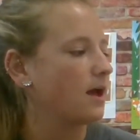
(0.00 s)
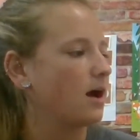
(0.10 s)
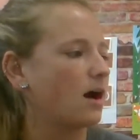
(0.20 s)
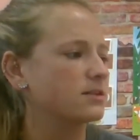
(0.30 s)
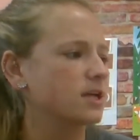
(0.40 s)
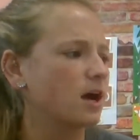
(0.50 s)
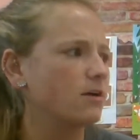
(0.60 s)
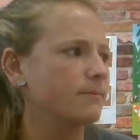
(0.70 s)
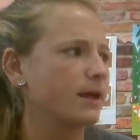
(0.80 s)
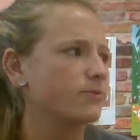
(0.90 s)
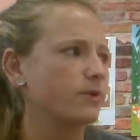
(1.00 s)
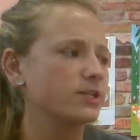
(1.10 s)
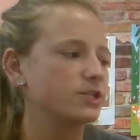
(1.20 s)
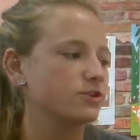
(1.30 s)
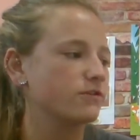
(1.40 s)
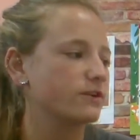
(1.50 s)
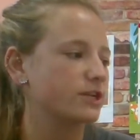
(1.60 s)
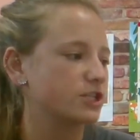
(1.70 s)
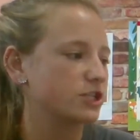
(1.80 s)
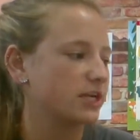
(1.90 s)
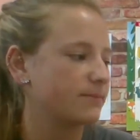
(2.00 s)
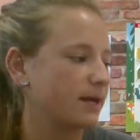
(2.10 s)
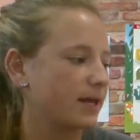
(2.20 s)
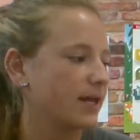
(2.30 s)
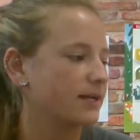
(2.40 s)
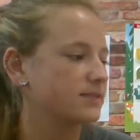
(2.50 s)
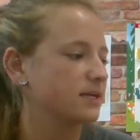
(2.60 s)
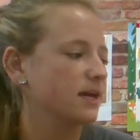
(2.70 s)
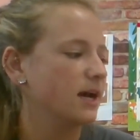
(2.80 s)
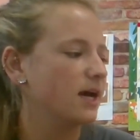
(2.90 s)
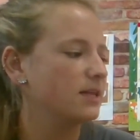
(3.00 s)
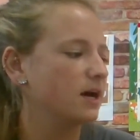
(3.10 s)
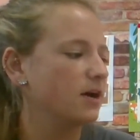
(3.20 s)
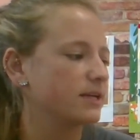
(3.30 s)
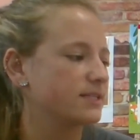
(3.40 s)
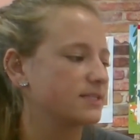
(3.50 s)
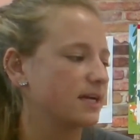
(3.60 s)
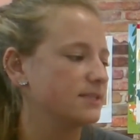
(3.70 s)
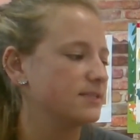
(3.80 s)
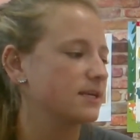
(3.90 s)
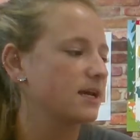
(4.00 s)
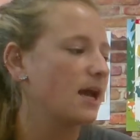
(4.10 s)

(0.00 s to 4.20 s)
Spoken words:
A tall man rushes over to shake my hand. Hello, he says.